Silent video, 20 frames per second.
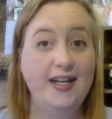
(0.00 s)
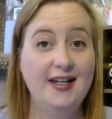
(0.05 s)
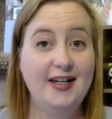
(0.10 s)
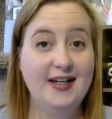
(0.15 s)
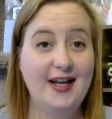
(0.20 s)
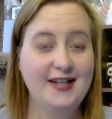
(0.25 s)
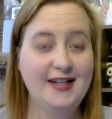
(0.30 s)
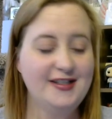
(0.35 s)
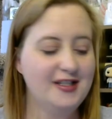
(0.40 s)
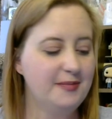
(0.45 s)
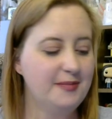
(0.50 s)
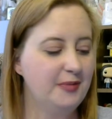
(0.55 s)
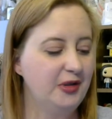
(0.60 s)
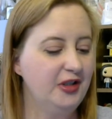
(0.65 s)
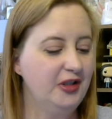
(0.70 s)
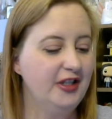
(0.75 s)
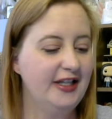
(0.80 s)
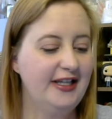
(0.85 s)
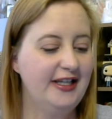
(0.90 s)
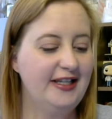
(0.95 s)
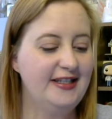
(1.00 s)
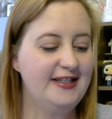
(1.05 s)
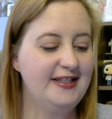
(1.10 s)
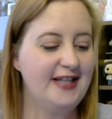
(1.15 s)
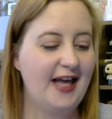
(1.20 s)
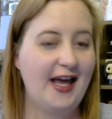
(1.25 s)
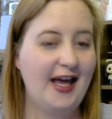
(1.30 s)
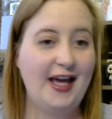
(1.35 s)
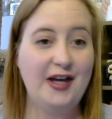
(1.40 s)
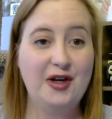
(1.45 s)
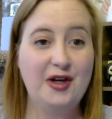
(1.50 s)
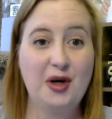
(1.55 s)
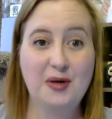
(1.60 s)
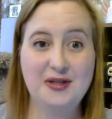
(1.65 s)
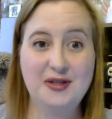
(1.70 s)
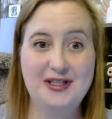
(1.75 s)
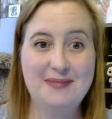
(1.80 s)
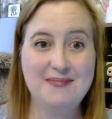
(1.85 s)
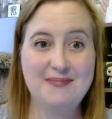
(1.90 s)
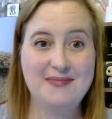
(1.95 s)
Next book is a
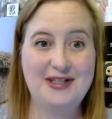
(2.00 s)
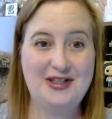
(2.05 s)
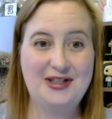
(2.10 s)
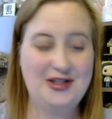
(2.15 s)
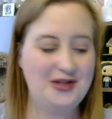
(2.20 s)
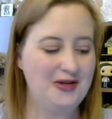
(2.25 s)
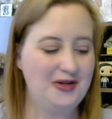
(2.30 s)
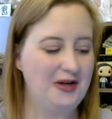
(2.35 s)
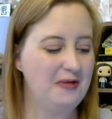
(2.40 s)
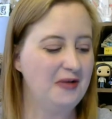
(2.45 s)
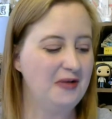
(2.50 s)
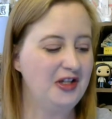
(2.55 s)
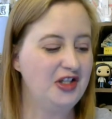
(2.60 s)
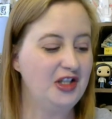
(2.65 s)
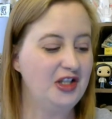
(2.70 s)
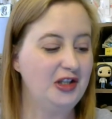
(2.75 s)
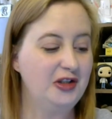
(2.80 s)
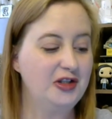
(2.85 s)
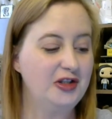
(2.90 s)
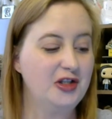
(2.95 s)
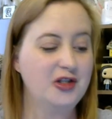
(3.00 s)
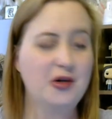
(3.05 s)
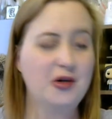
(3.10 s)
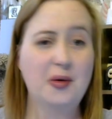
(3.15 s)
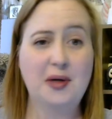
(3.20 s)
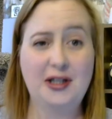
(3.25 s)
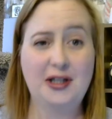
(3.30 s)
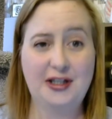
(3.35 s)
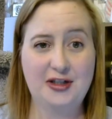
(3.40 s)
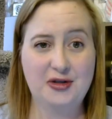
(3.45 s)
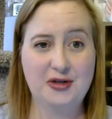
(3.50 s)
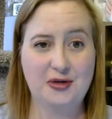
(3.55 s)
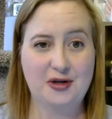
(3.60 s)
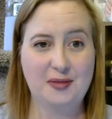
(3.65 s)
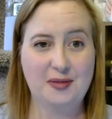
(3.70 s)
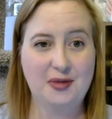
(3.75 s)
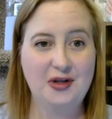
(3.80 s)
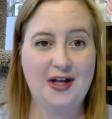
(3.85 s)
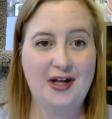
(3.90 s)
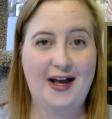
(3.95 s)
cozy mystery, which looked totally
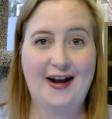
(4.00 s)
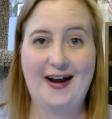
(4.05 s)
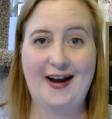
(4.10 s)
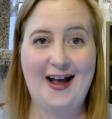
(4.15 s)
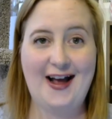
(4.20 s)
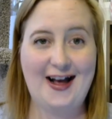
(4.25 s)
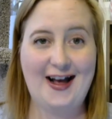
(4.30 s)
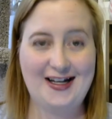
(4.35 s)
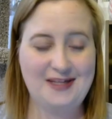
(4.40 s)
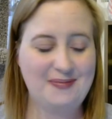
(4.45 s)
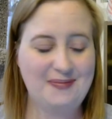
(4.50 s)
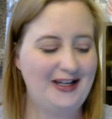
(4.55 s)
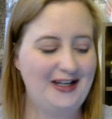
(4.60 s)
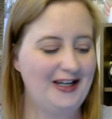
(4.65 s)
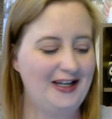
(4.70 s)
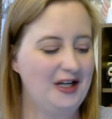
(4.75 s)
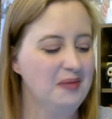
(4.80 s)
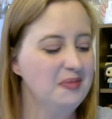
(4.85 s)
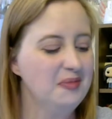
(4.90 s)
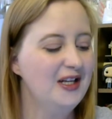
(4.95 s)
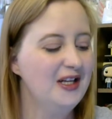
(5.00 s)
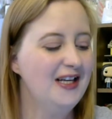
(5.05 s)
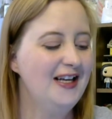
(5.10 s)
adorable, and I had to pick it up.